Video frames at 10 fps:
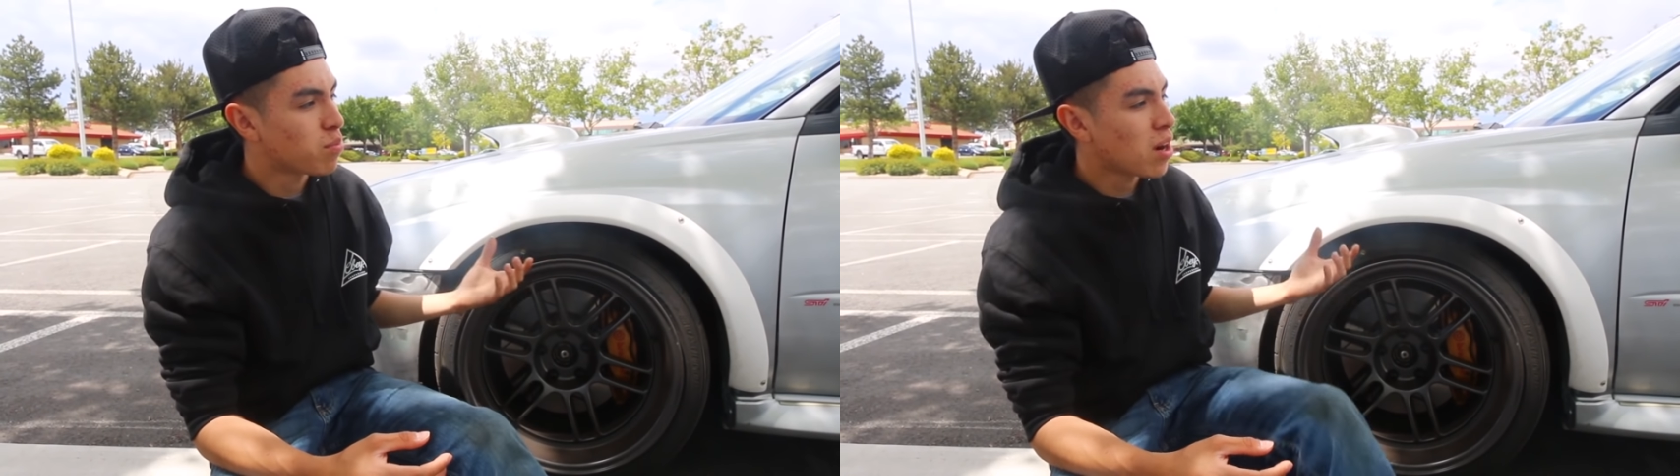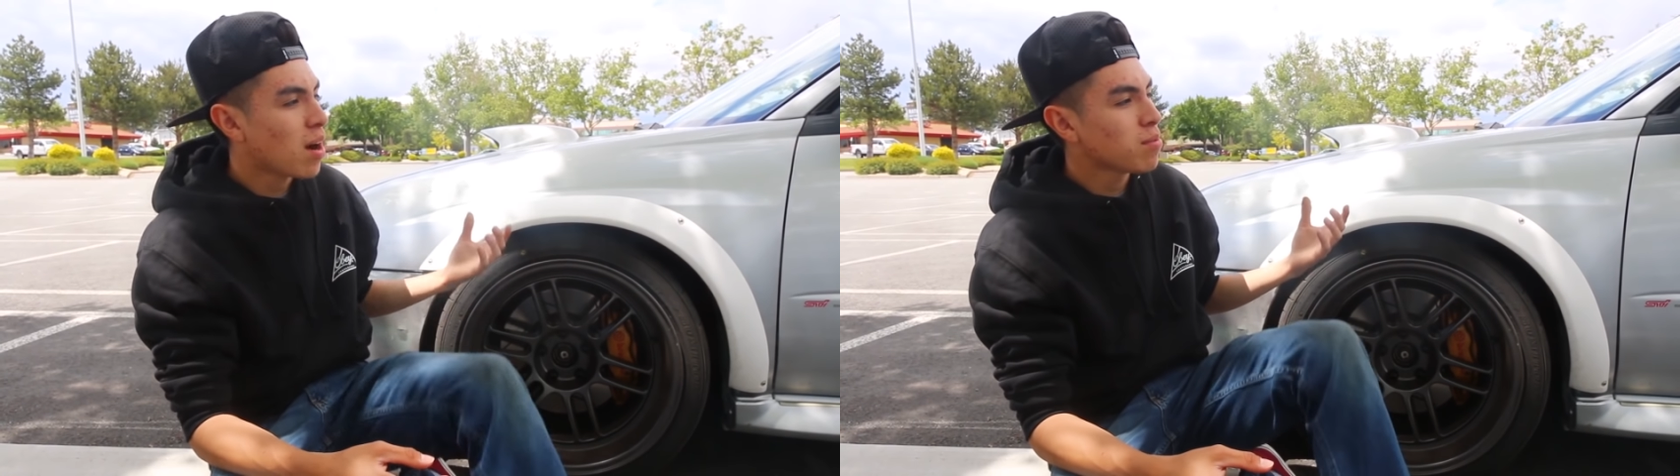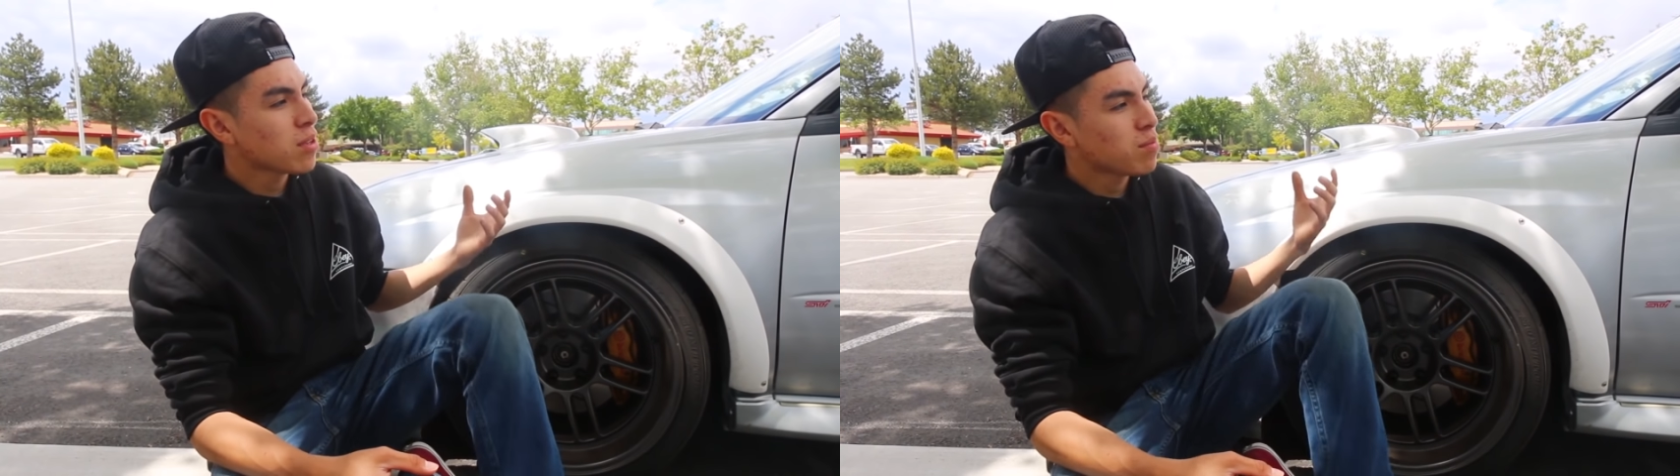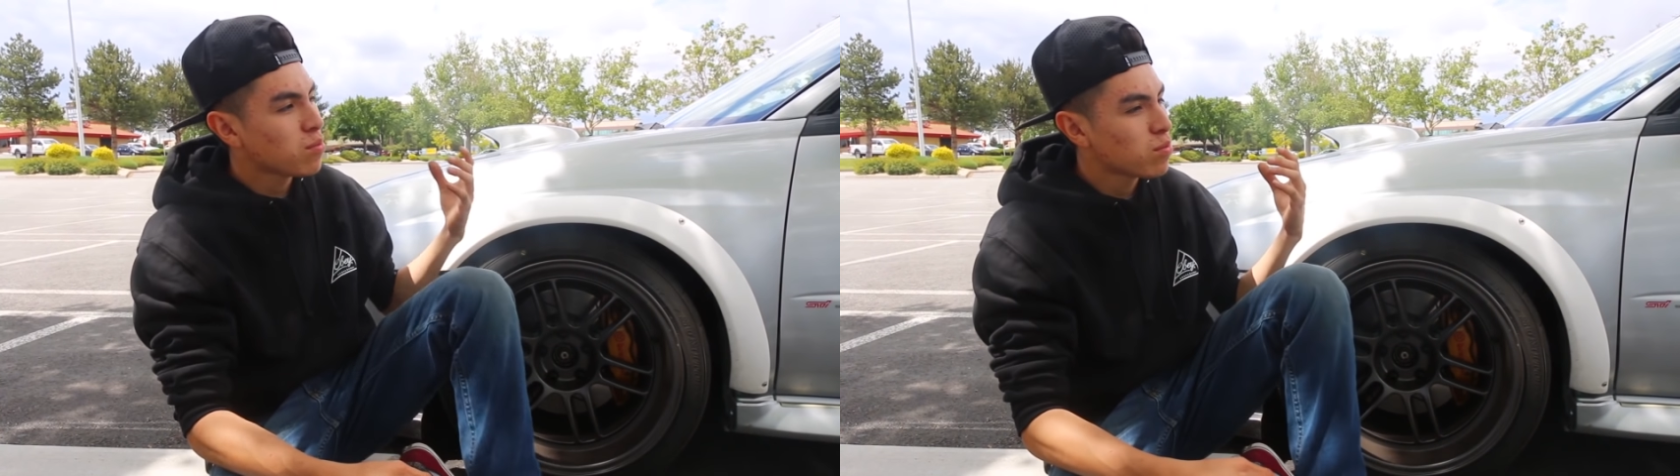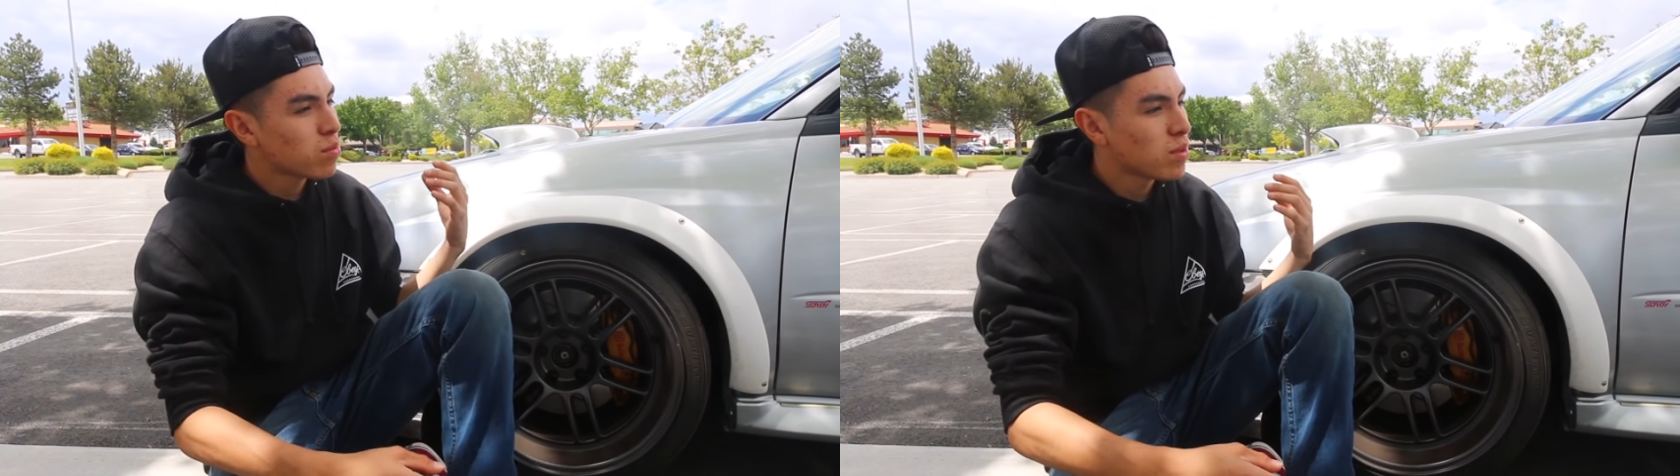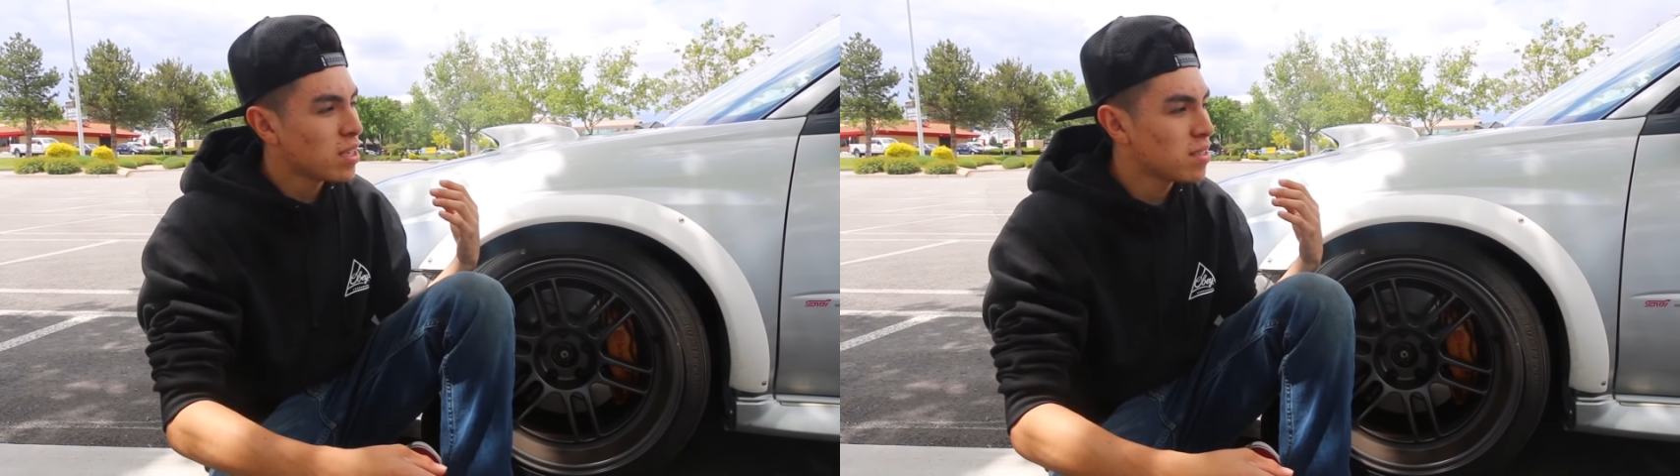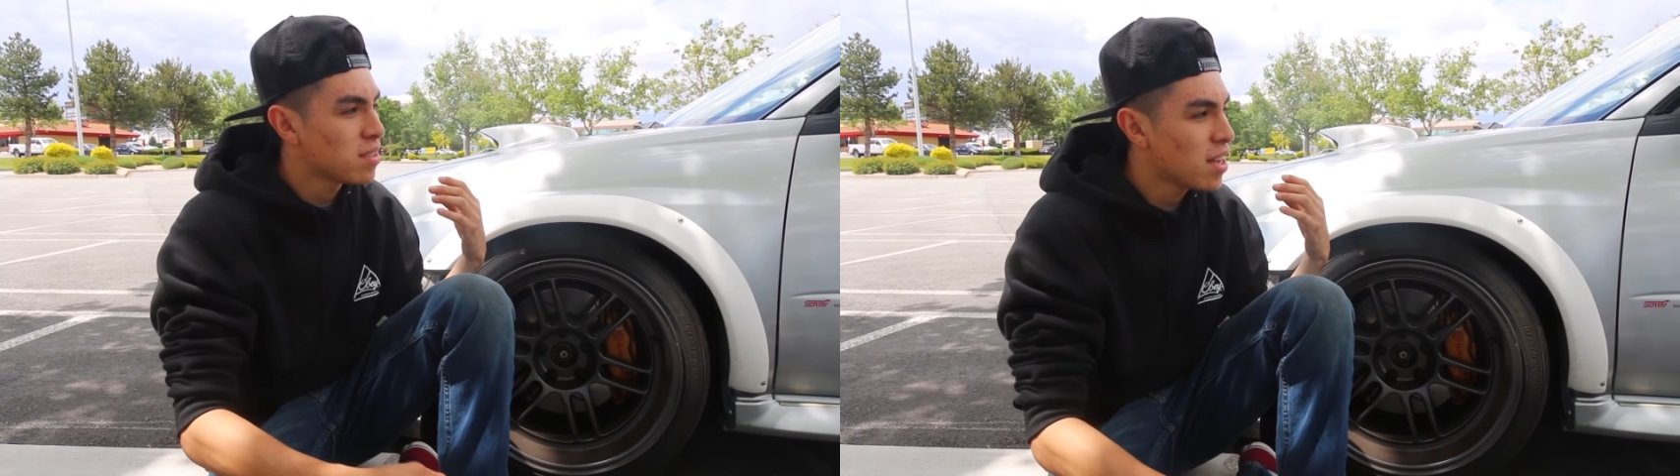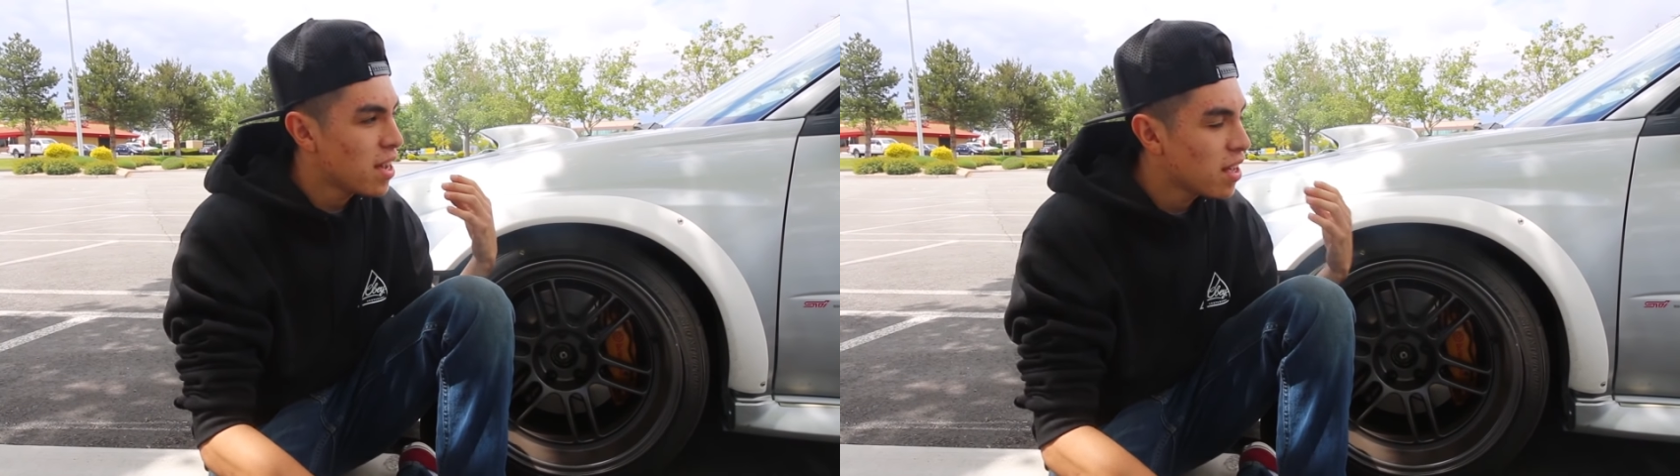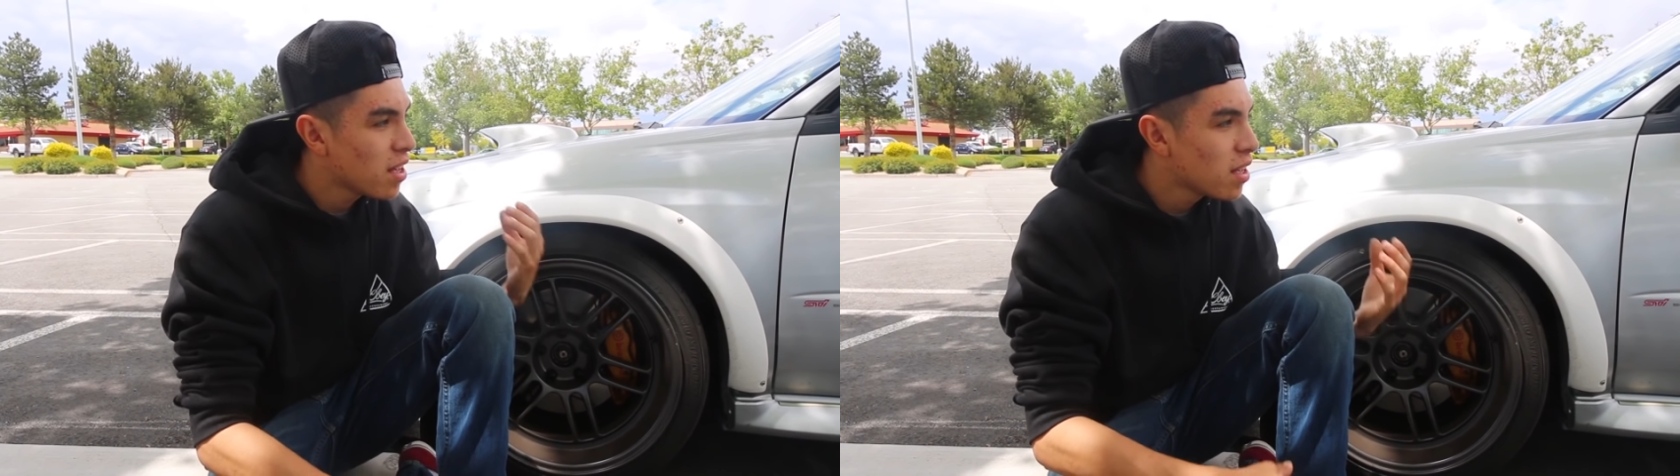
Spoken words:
problem is that